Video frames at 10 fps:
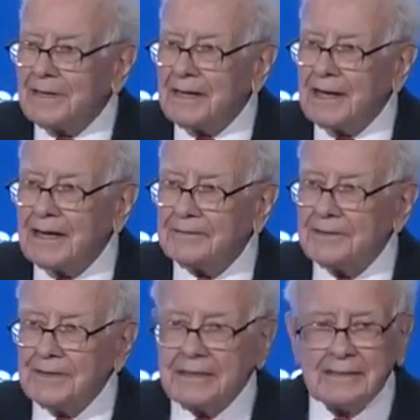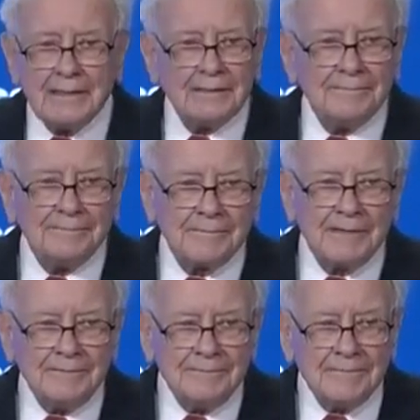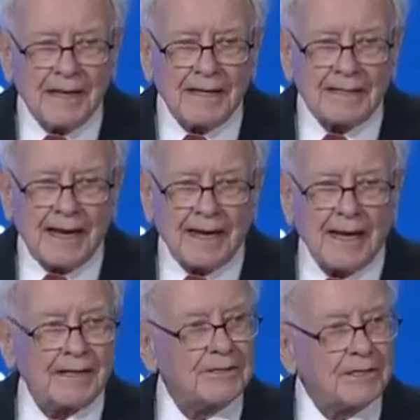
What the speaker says: at a Cadillac